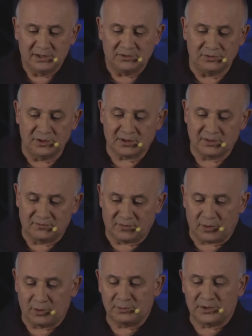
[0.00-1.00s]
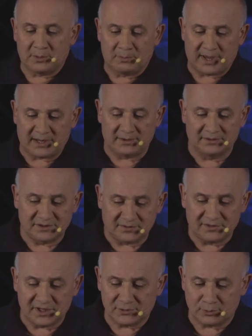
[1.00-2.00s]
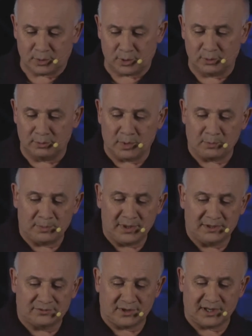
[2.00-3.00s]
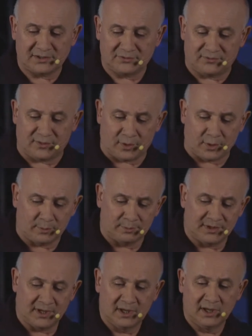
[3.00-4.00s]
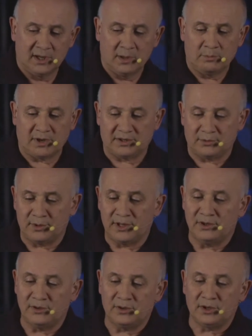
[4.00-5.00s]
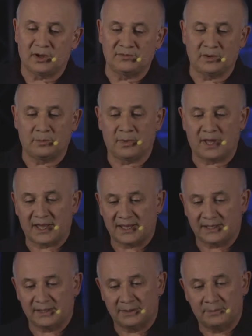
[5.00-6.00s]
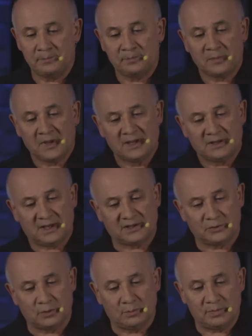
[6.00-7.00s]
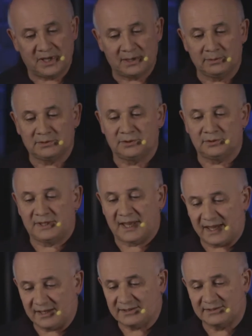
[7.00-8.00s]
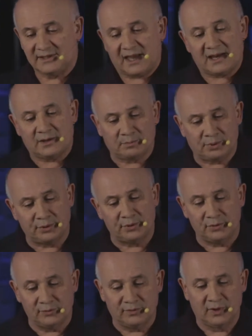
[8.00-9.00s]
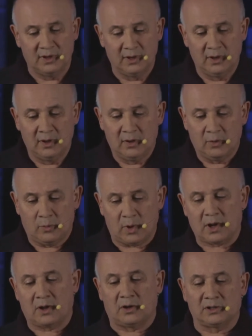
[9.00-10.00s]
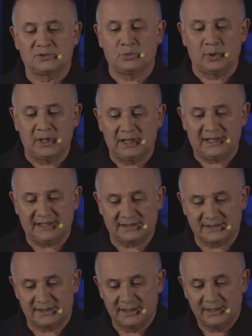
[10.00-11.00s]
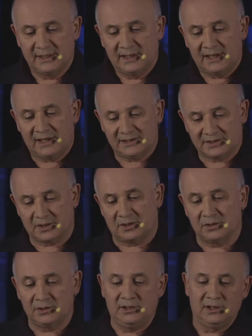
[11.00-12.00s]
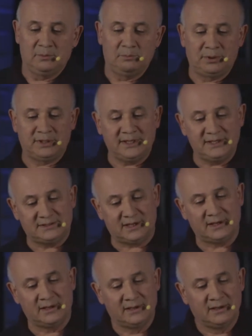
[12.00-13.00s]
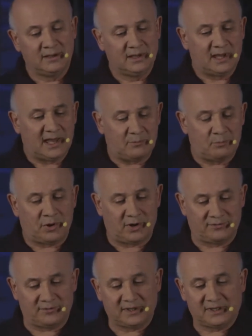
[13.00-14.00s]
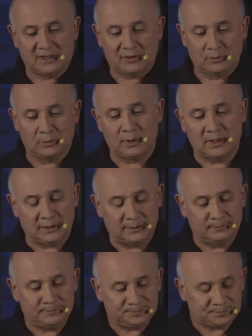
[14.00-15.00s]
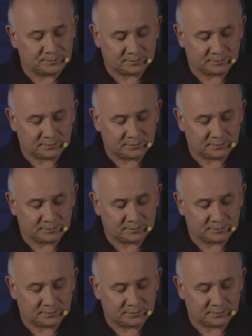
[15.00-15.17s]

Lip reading: Do not conform to the patterns of this world, but be transformed by the renewing of your mind, that you will be able to test and approve what God's will is, his good, pleasing, and perfect will.